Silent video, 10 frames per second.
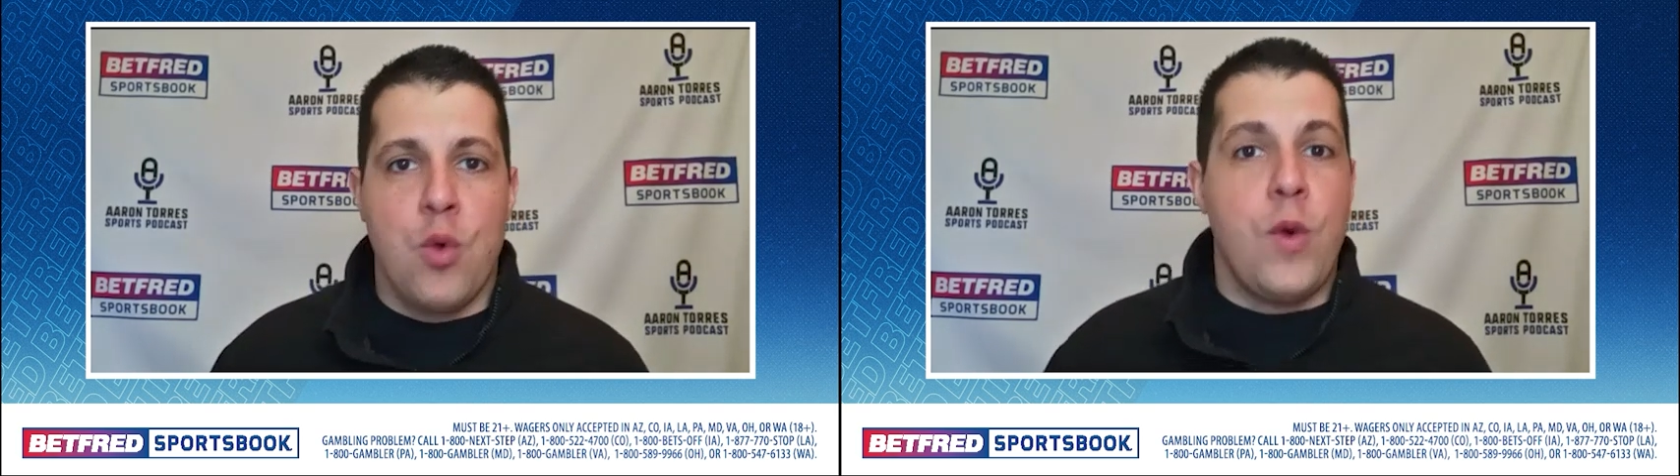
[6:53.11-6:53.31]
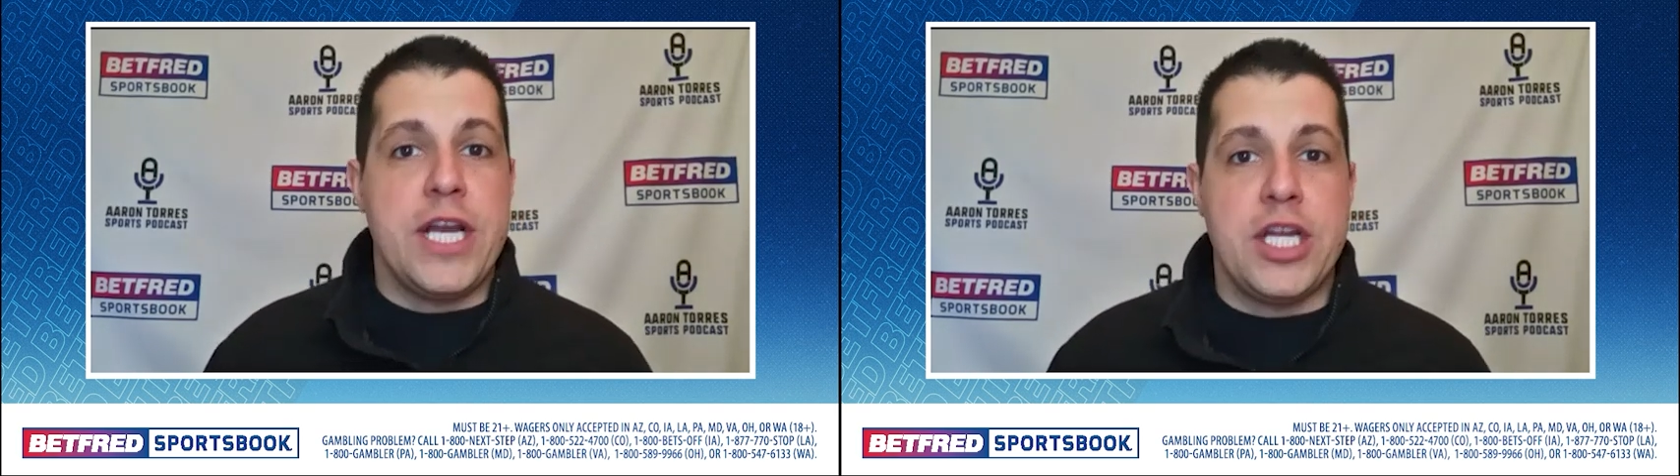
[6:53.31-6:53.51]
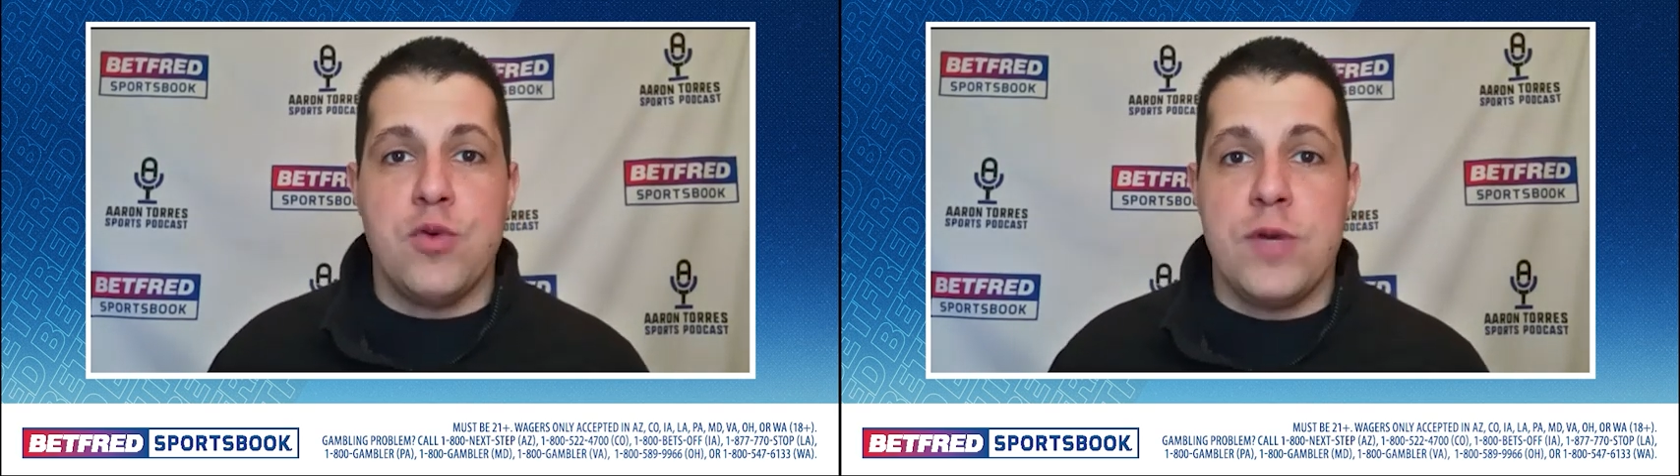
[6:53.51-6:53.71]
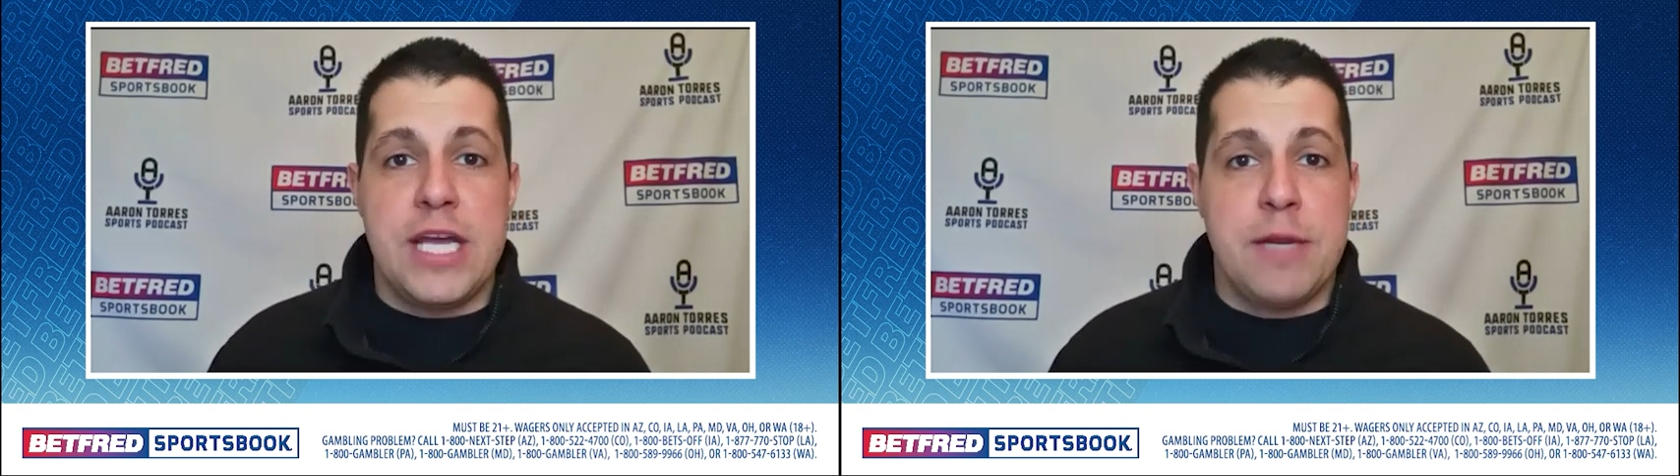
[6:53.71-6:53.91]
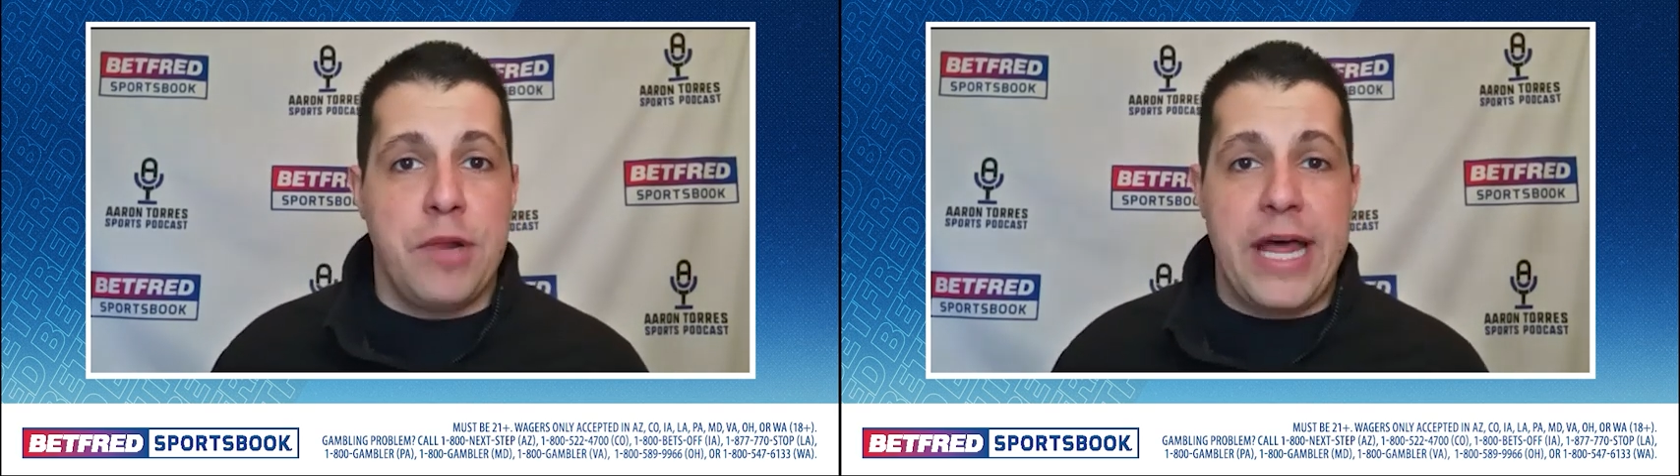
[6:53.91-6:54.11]
when you
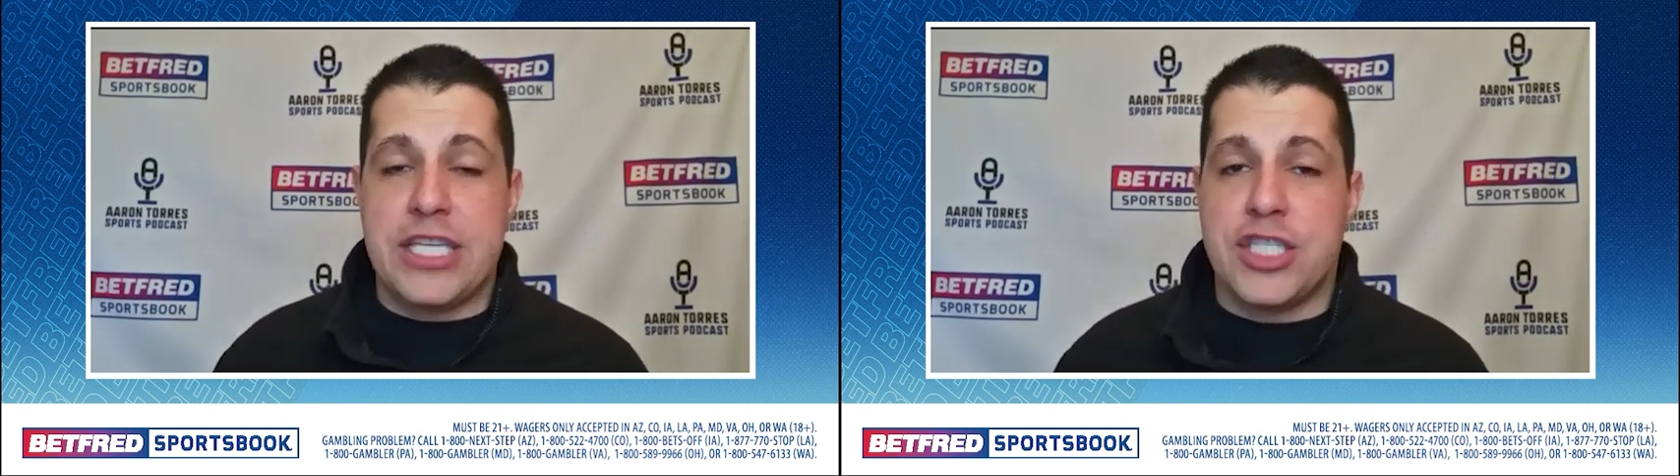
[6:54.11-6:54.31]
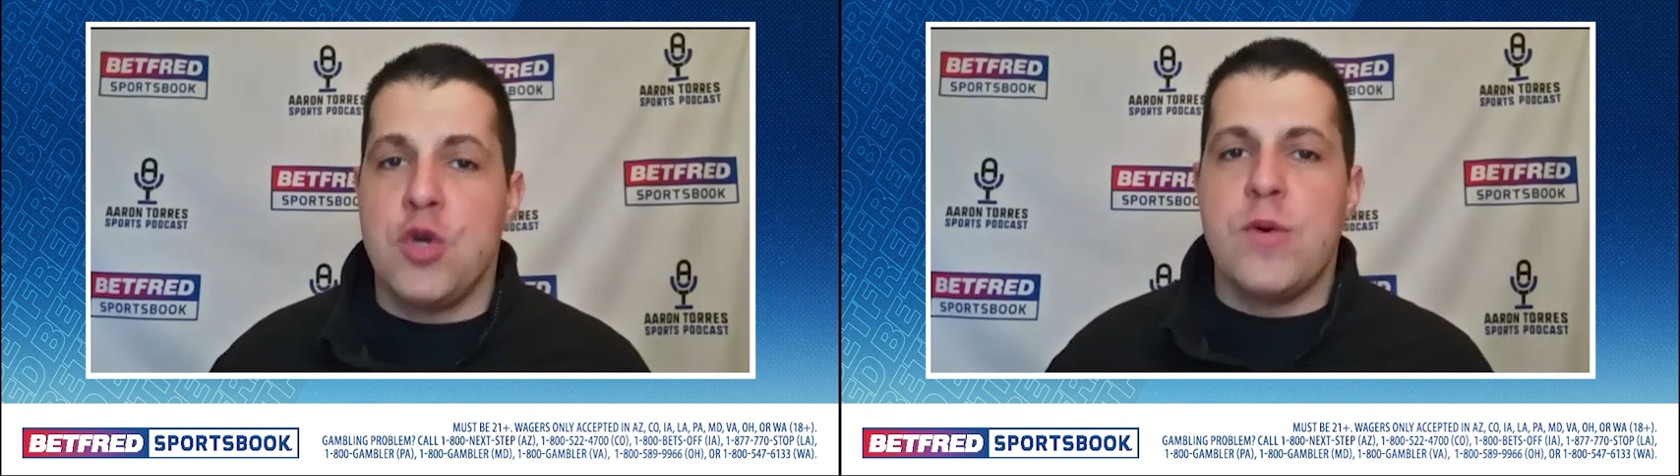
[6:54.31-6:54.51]
need plays,